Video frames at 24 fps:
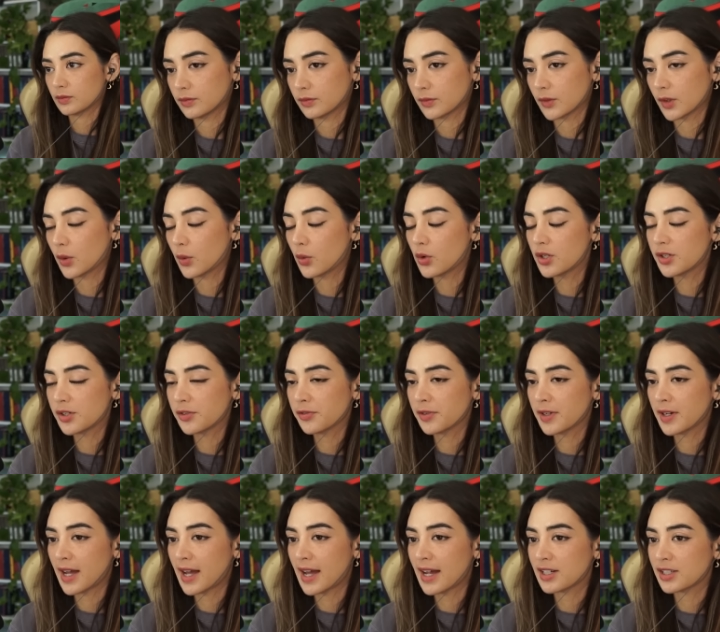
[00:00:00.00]
I wonder if
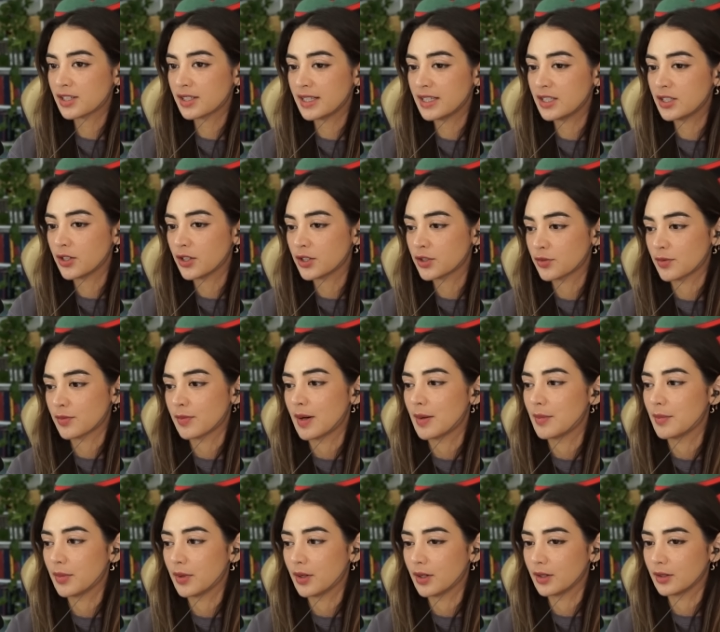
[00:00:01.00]
he actually does
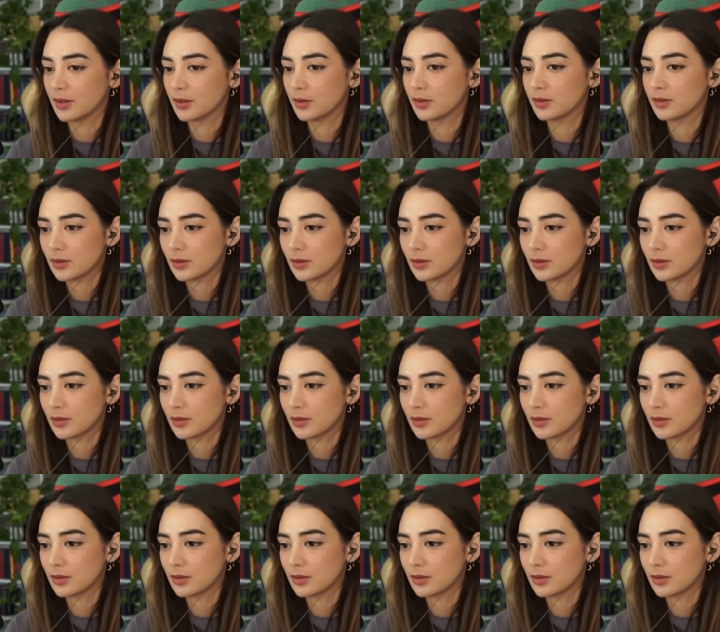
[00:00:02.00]
remember,